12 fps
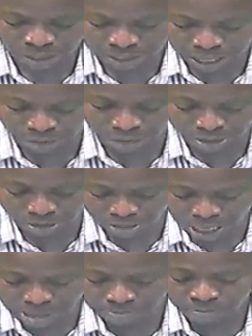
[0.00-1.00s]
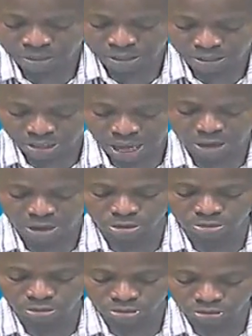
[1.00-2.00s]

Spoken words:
Now, when you say Sharon